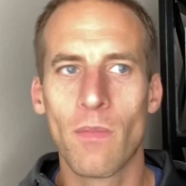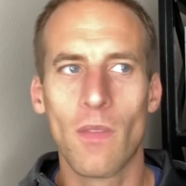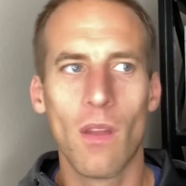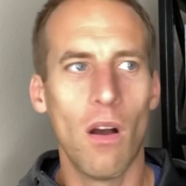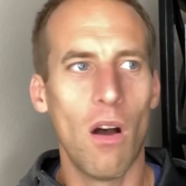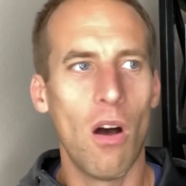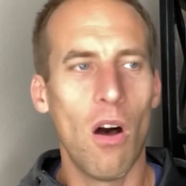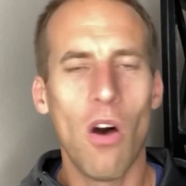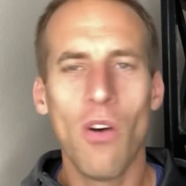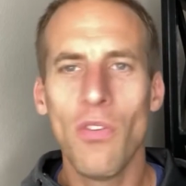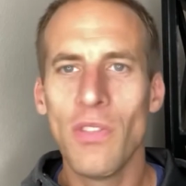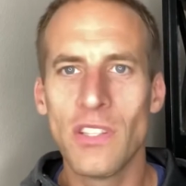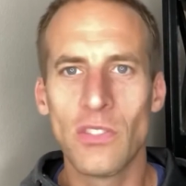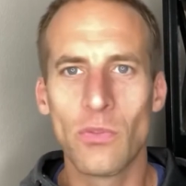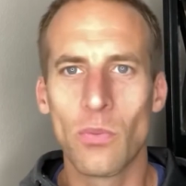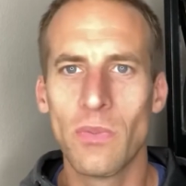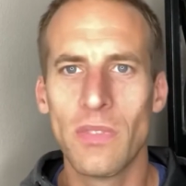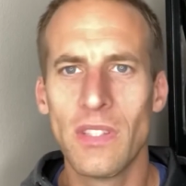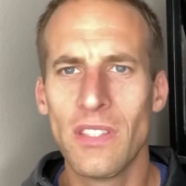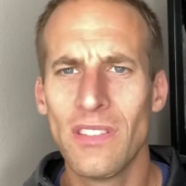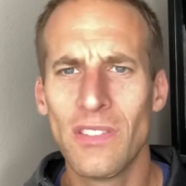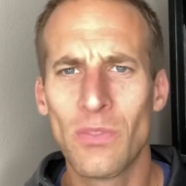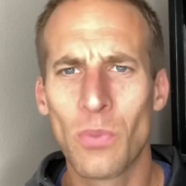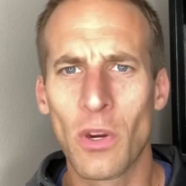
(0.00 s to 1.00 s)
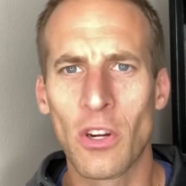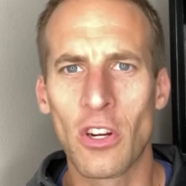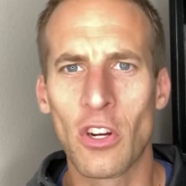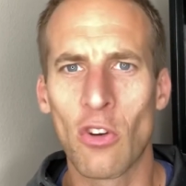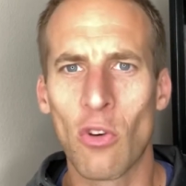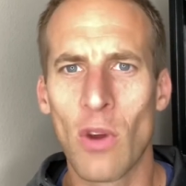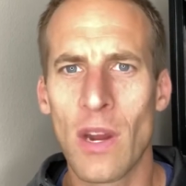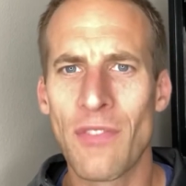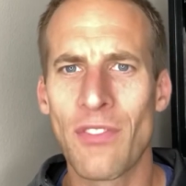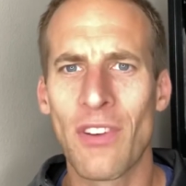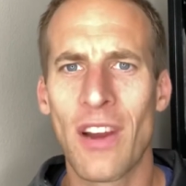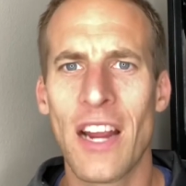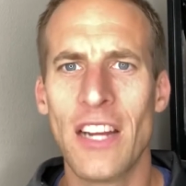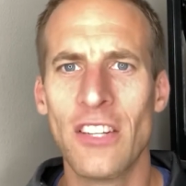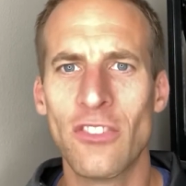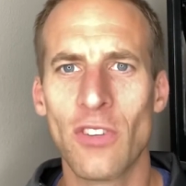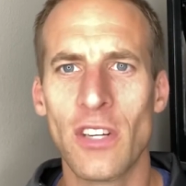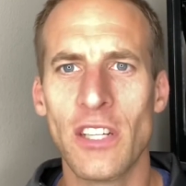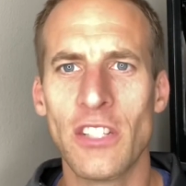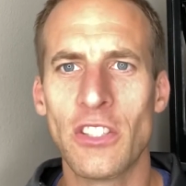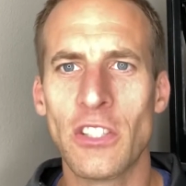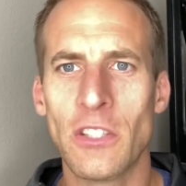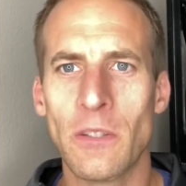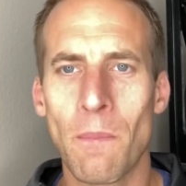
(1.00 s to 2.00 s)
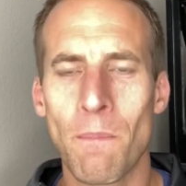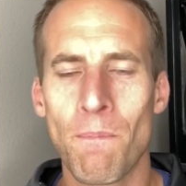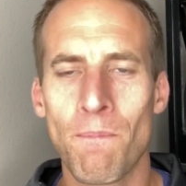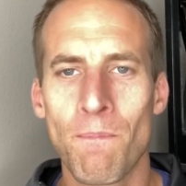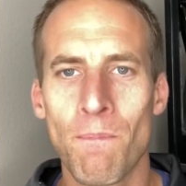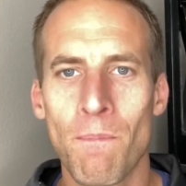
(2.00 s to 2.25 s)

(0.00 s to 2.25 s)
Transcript: All these these work great for hydration.